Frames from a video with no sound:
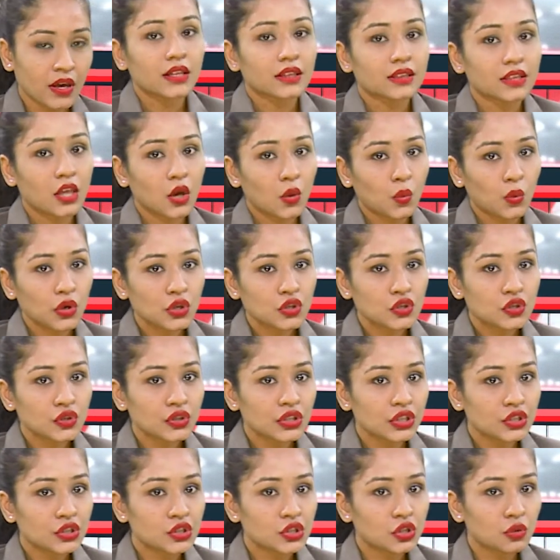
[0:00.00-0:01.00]
Their
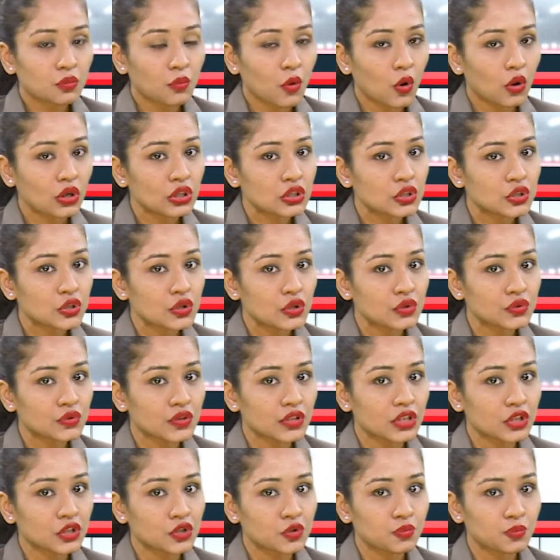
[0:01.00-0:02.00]
vision is to mold
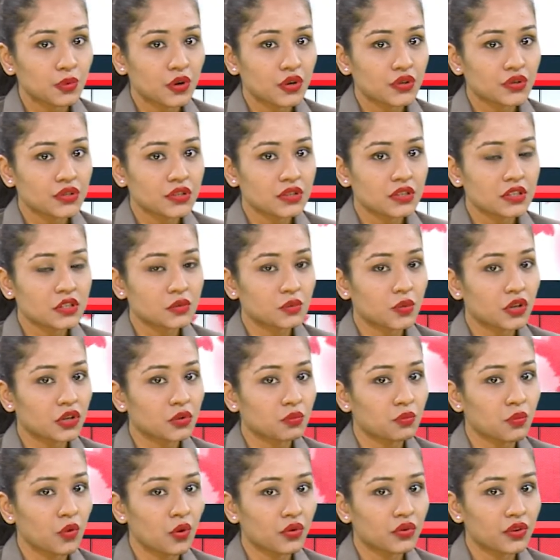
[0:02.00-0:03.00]
children into persons
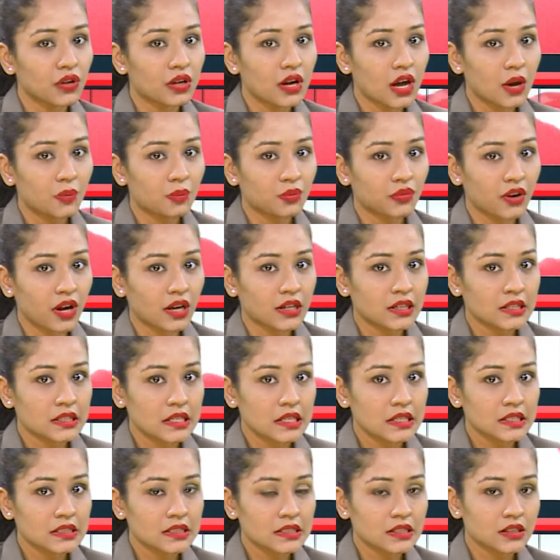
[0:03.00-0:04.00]
with moral
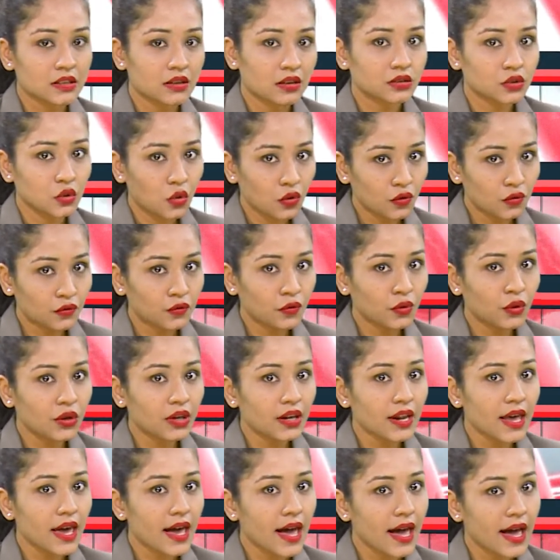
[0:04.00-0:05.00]
uprightness,
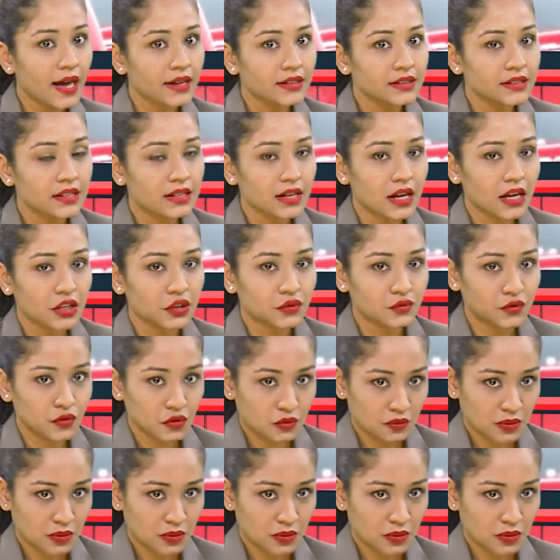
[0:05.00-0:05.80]
soulful and delightful